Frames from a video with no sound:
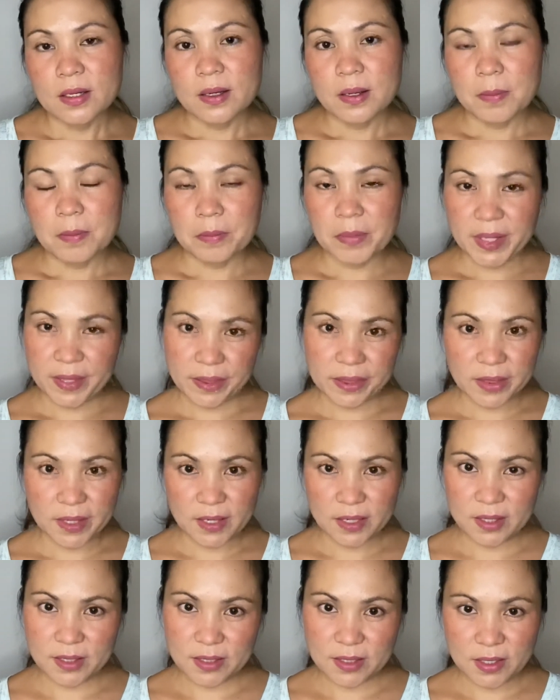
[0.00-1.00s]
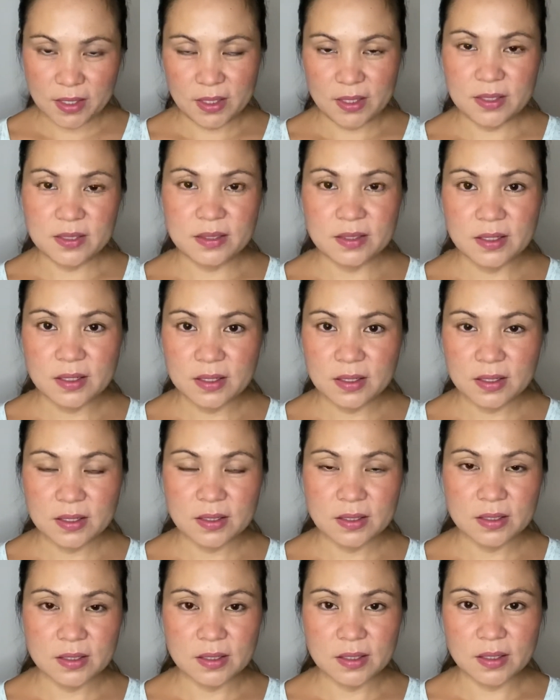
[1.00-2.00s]
But then again,
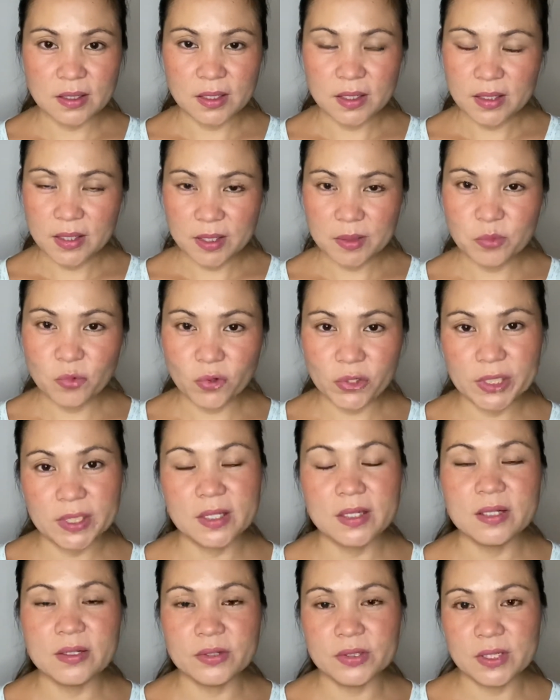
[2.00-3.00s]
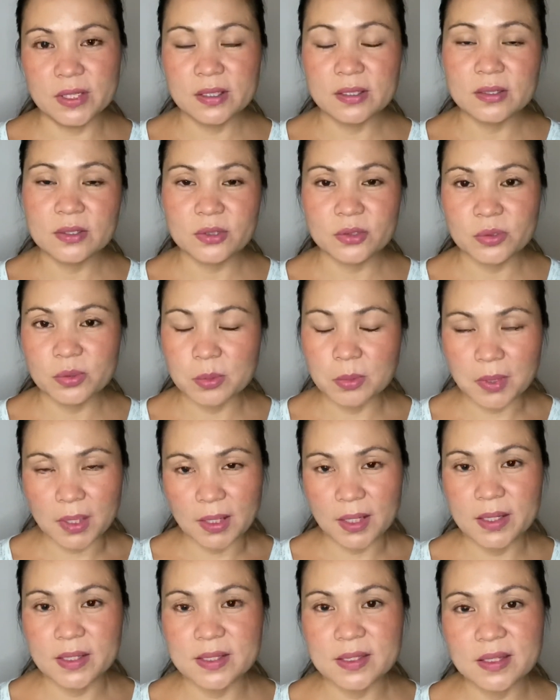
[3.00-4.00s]
I'm working on it to
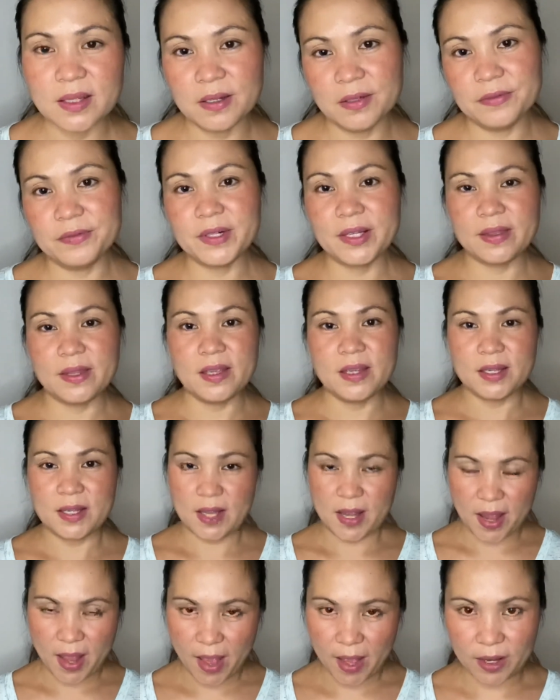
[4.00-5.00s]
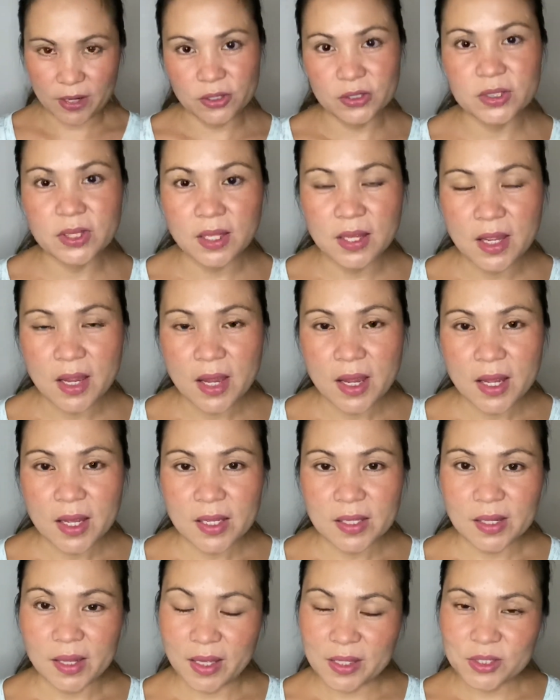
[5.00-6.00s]
balance everything out.
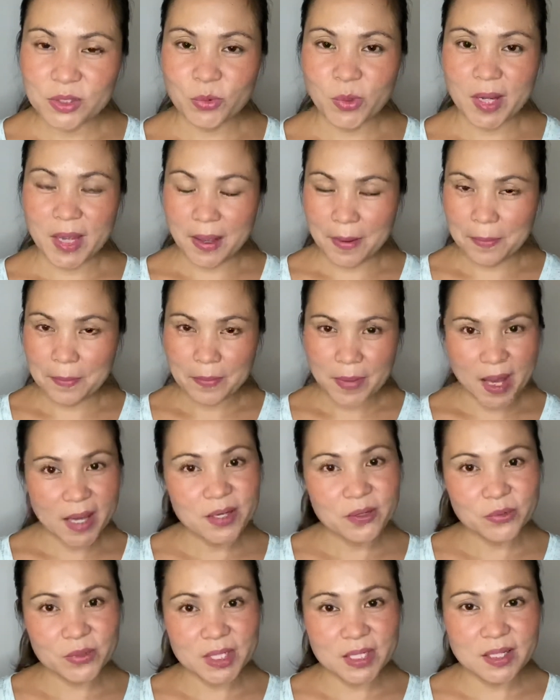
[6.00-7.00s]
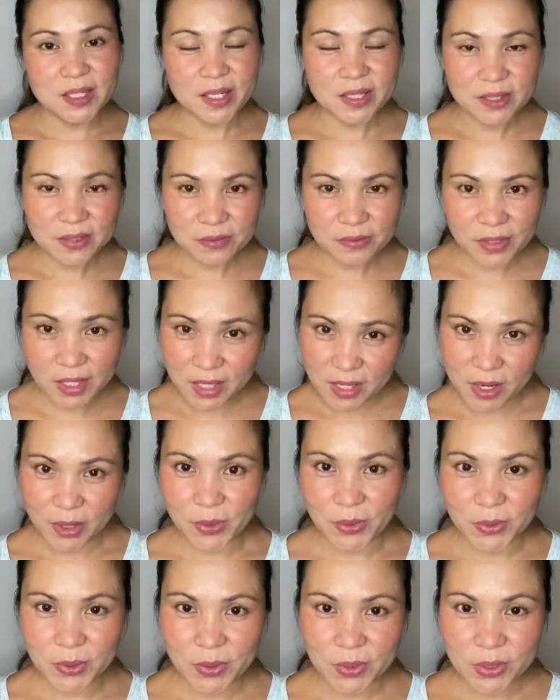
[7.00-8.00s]
That's why I'm back with another video.
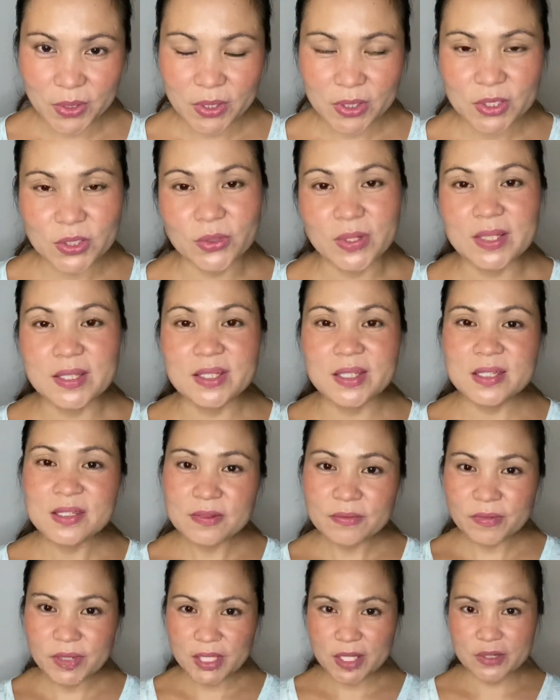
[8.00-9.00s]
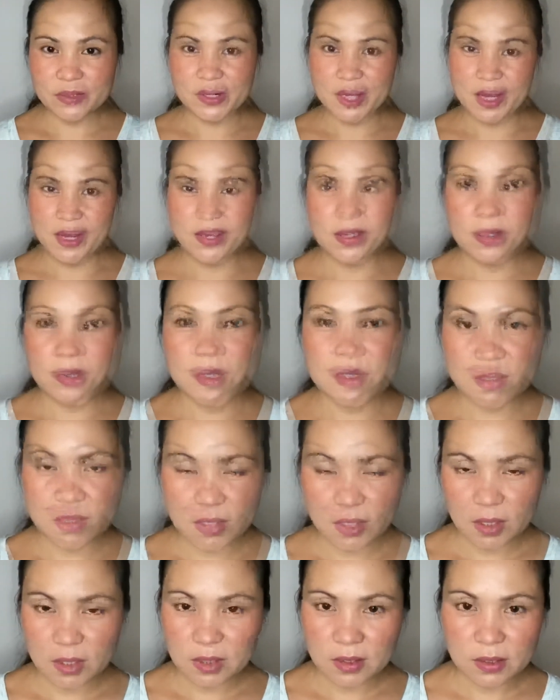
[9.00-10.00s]
So in this video guys, as you can see
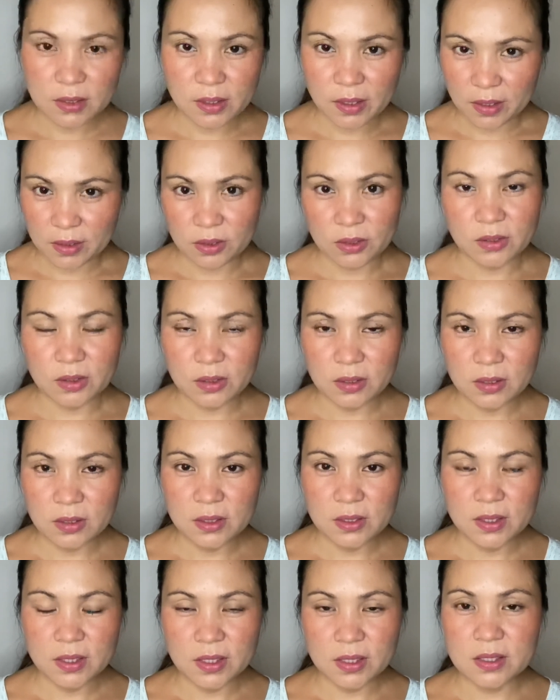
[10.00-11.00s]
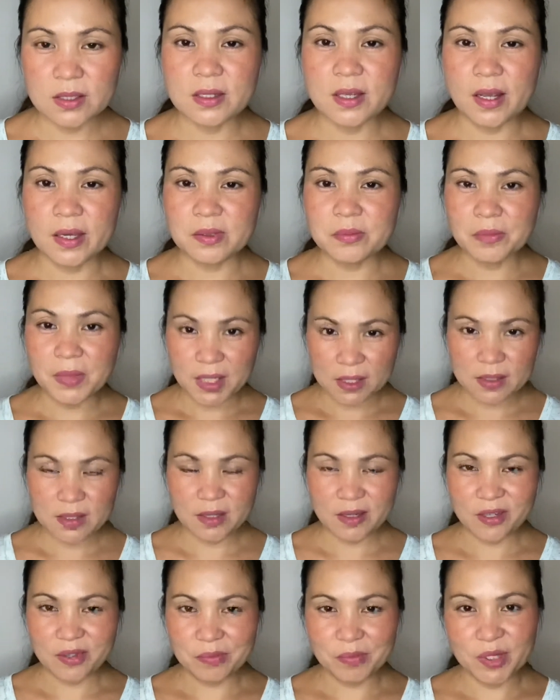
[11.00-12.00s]
in the title, is the
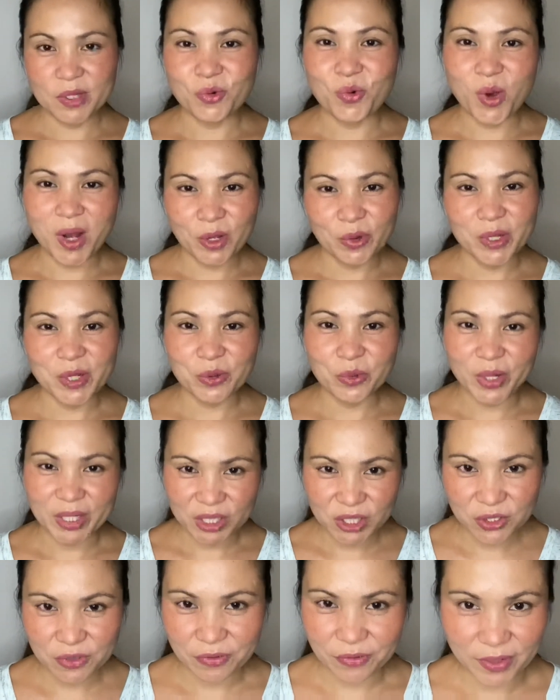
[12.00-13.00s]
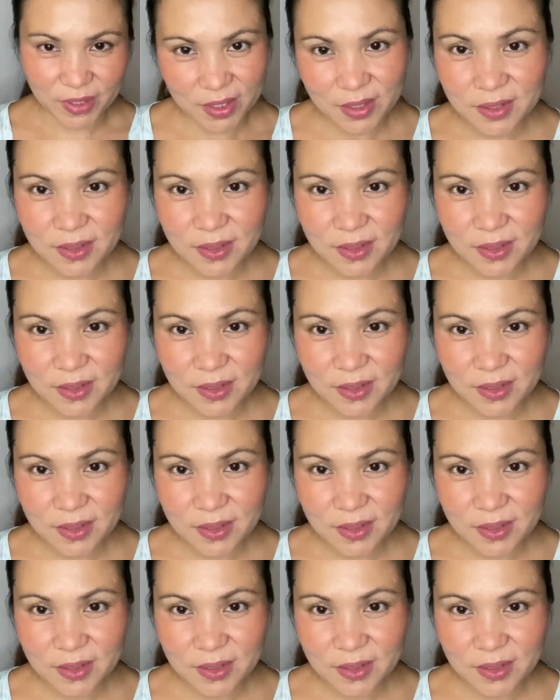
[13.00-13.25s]
unboxing of my Huawei Watch Fit,